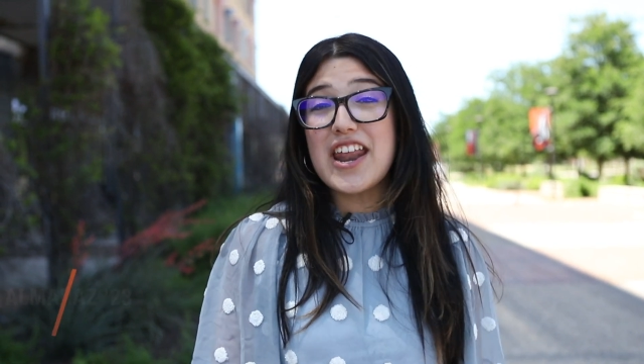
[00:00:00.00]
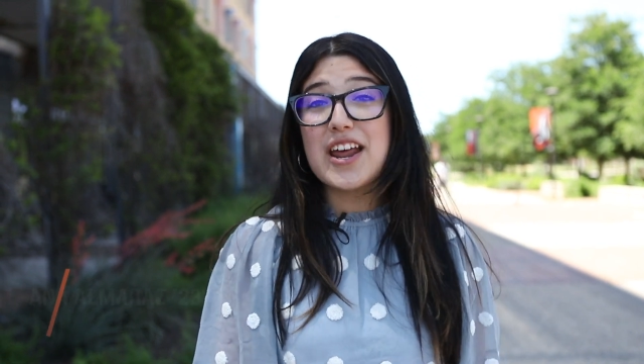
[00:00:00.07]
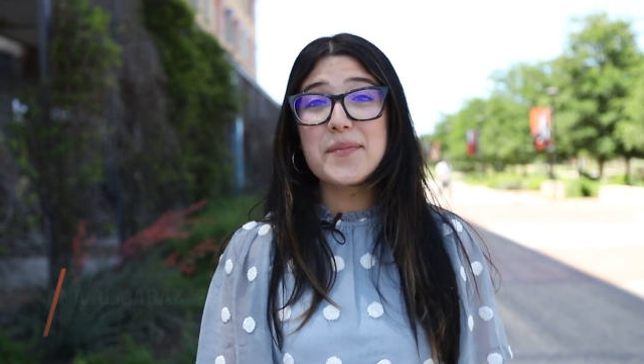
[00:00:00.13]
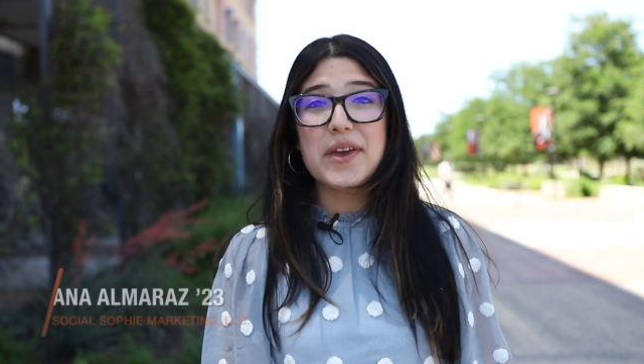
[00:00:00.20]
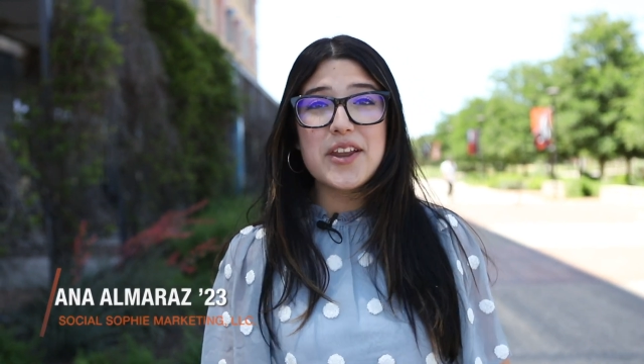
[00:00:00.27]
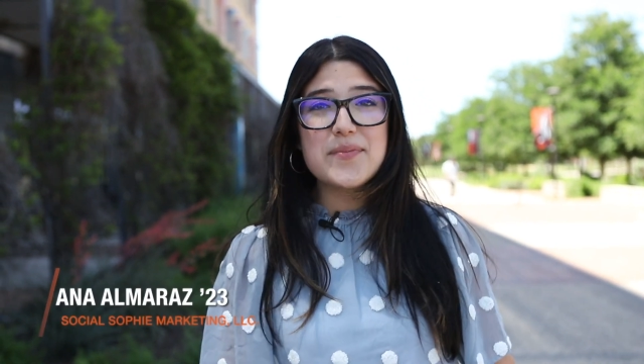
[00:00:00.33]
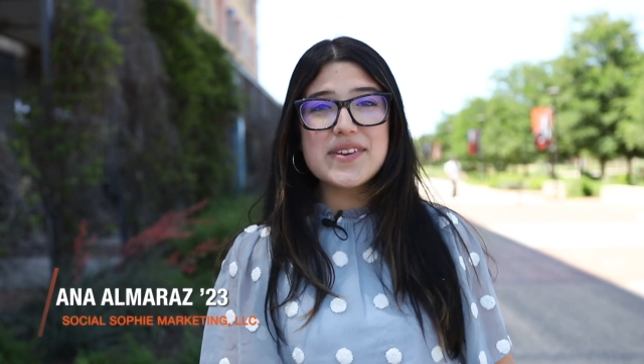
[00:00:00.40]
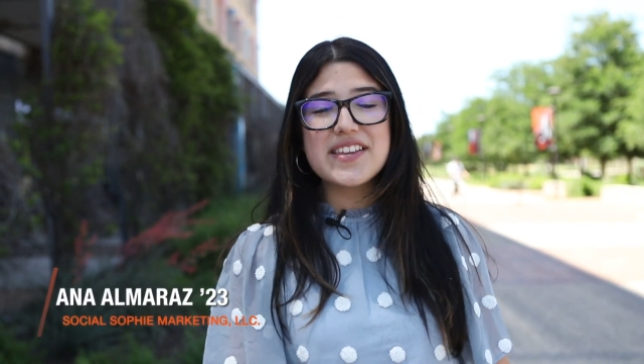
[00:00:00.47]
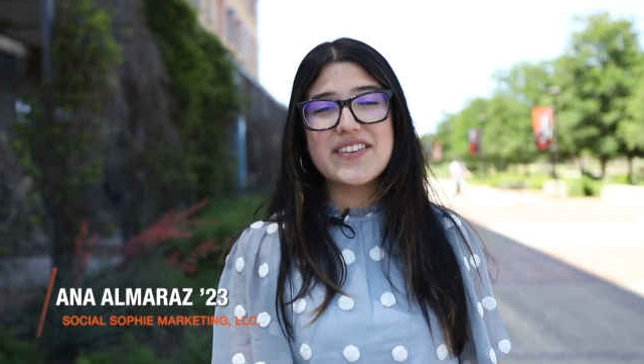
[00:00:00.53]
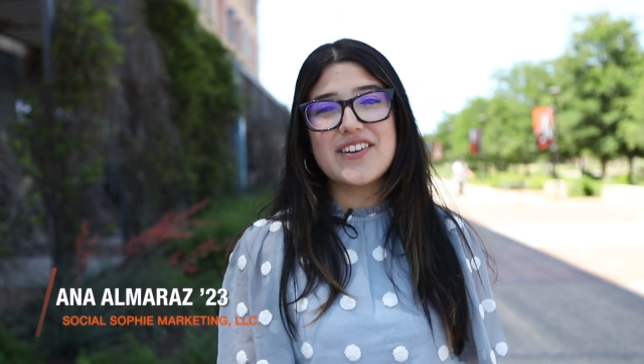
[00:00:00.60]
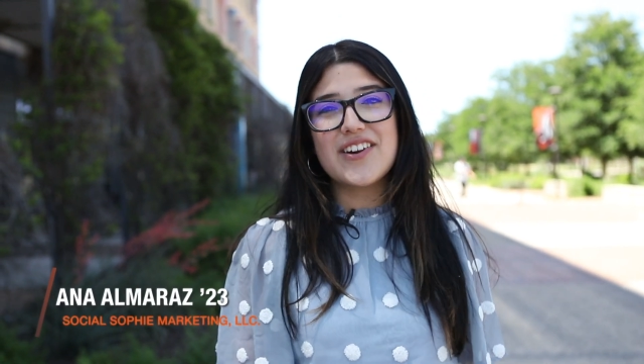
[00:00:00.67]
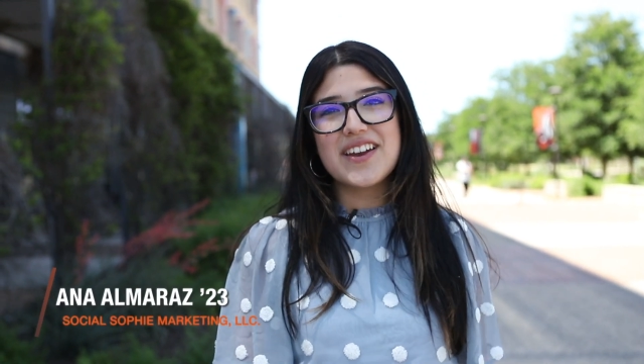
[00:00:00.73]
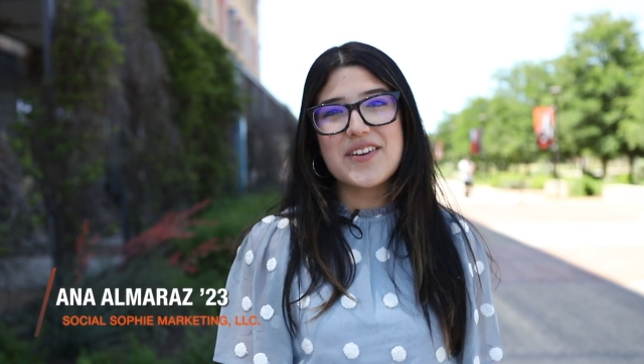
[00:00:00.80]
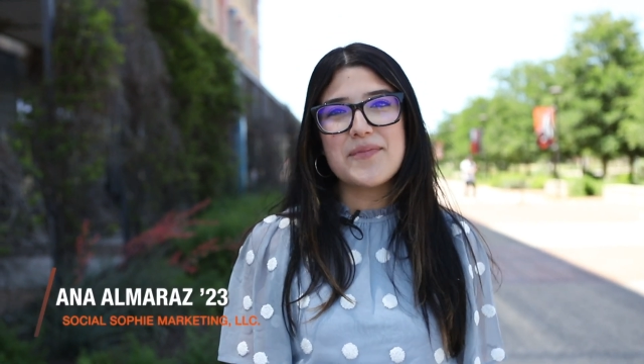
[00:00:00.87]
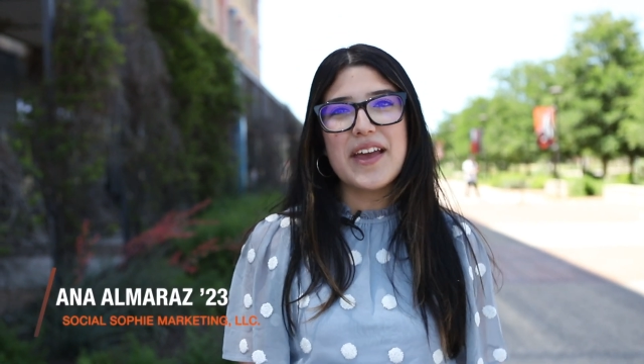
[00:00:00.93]
and I'm gonna be
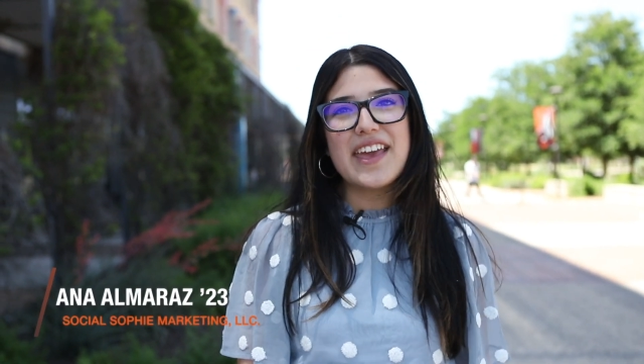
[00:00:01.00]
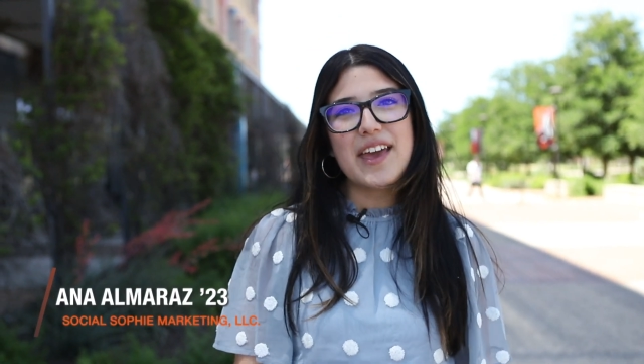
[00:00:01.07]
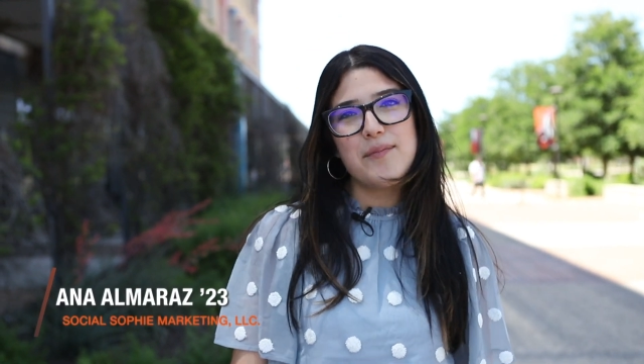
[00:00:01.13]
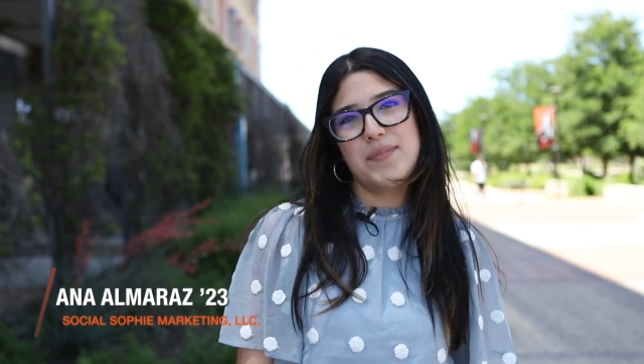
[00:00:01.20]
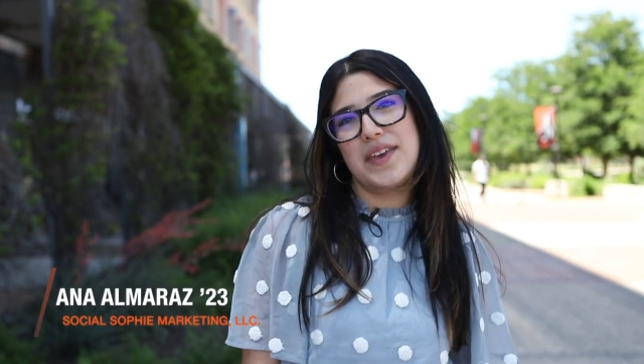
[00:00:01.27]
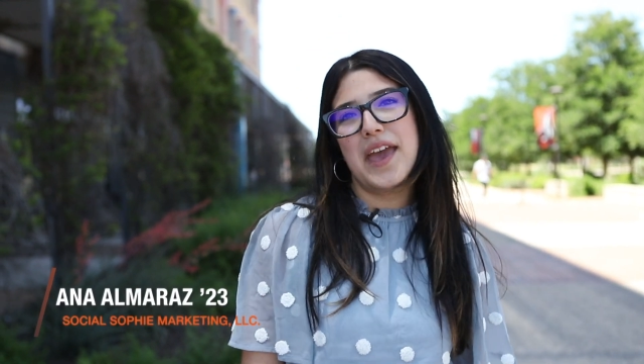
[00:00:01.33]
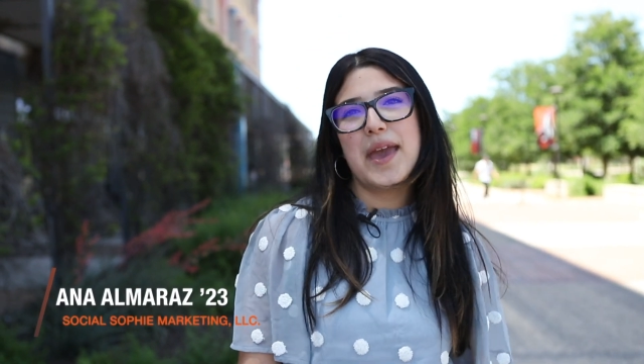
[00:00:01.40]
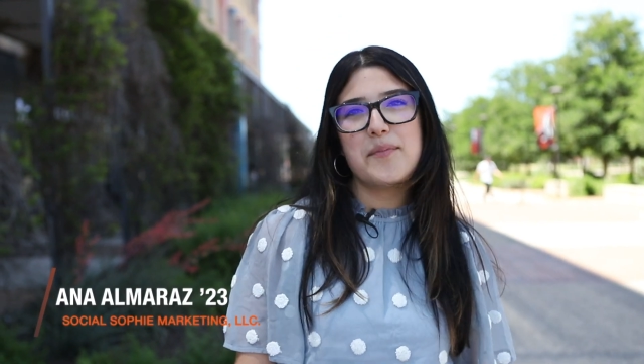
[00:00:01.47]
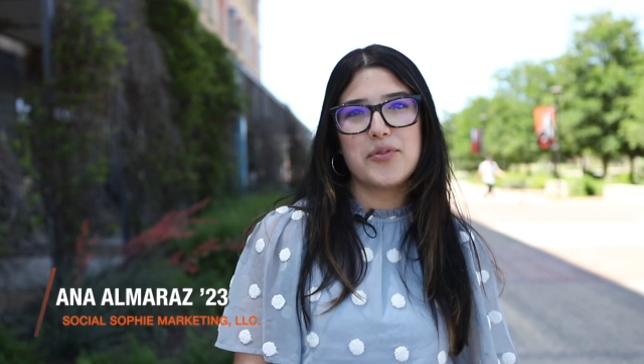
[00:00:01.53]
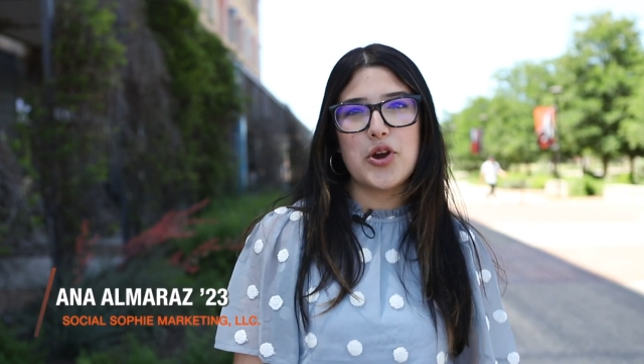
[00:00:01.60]
starting my MBA